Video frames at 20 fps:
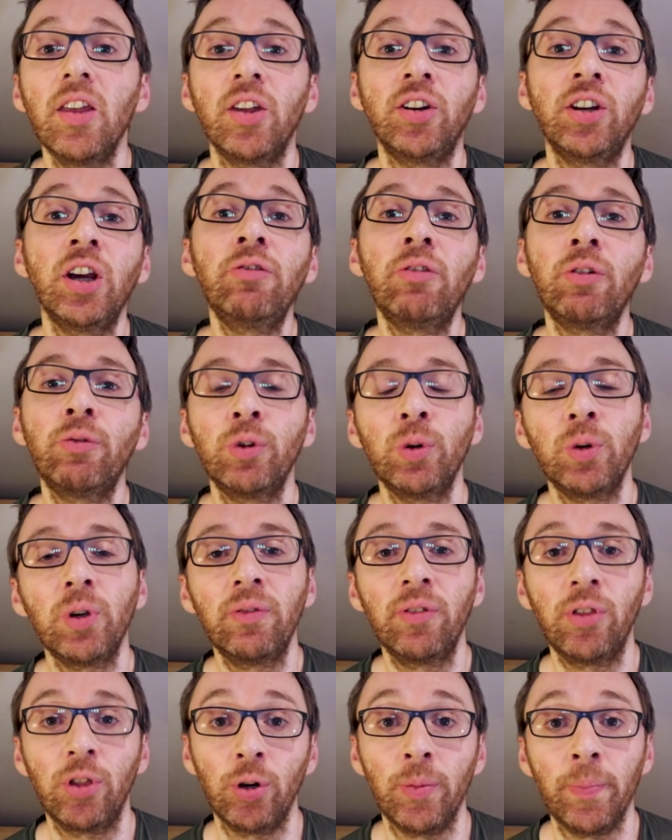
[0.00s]
The general rule
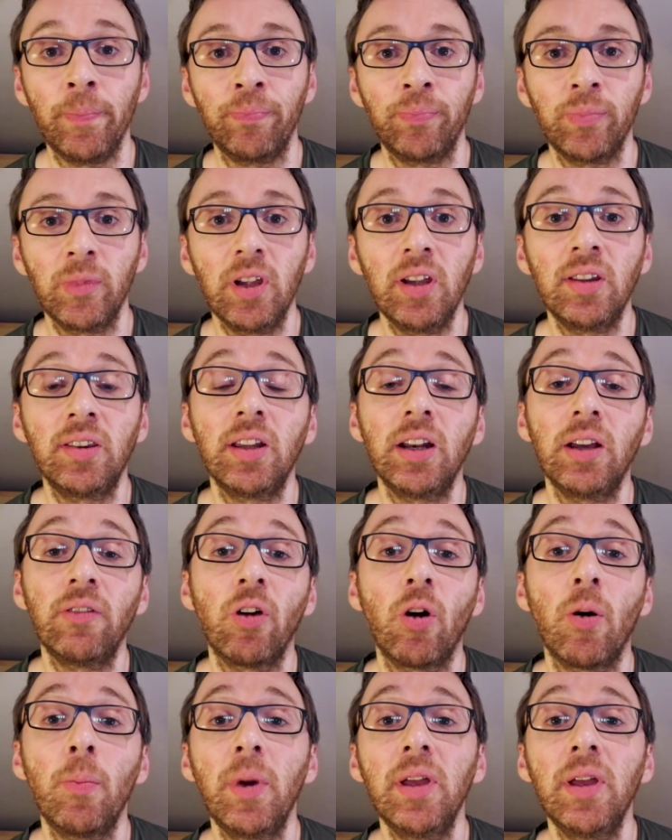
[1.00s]
of thumb is that if you're